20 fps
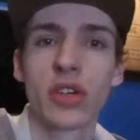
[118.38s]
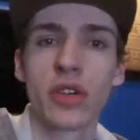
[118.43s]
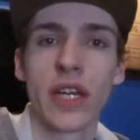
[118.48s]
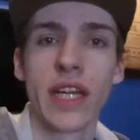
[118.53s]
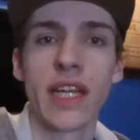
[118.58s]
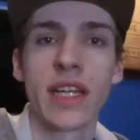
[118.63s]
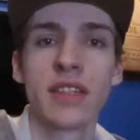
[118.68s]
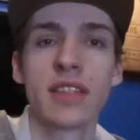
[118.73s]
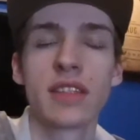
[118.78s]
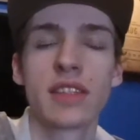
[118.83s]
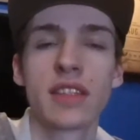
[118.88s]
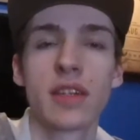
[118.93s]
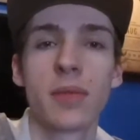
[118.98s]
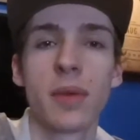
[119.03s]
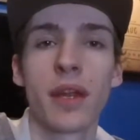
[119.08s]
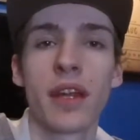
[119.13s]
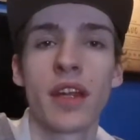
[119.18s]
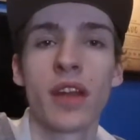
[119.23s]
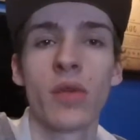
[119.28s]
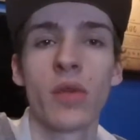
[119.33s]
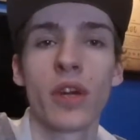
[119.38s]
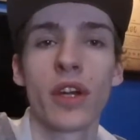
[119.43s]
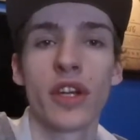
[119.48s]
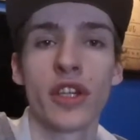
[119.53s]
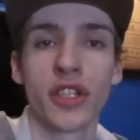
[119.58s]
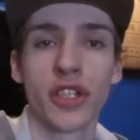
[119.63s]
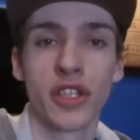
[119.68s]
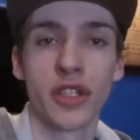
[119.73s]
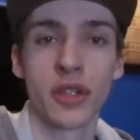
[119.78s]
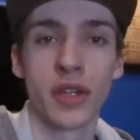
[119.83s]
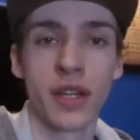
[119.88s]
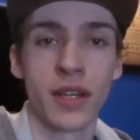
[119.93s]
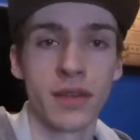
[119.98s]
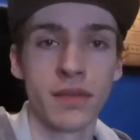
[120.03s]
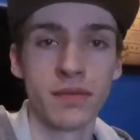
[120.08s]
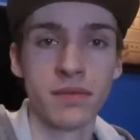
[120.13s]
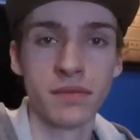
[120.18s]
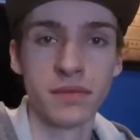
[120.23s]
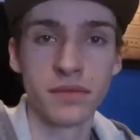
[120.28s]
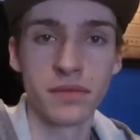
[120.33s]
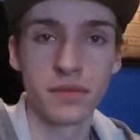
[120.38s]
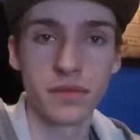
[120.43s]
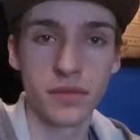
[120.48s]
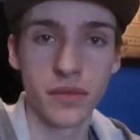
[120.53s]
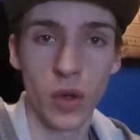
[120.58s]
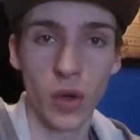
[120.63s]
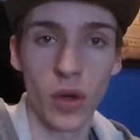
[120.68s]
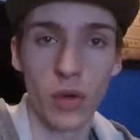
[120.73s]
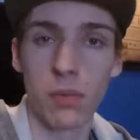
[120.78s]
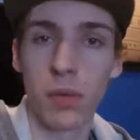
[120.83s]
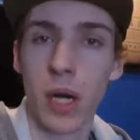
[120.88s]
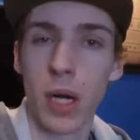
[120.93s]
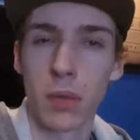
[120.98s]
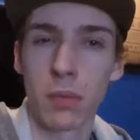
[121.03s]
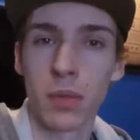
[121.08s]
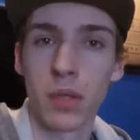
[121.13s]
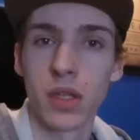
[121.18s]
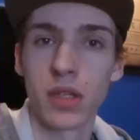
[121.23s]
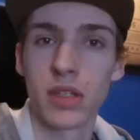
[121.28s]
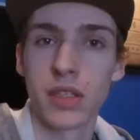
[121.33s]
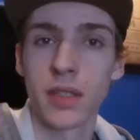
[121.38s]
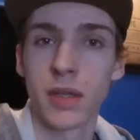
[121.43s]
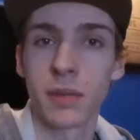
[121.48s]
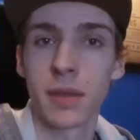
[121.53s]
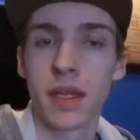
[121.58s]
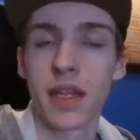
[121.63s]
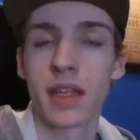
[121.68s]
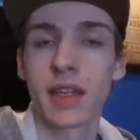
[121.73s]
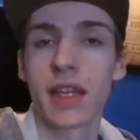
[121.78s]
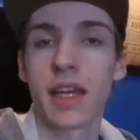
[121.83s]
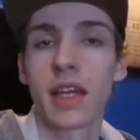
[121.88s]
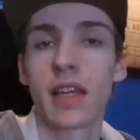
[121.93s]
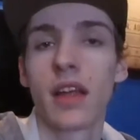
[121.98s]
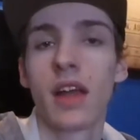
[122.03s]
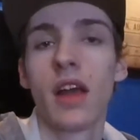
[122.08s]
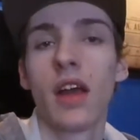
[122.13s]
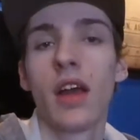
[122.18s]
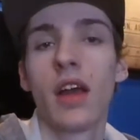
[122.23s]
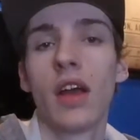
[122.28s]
greens, depending on what you're shooting, or purple or something like that.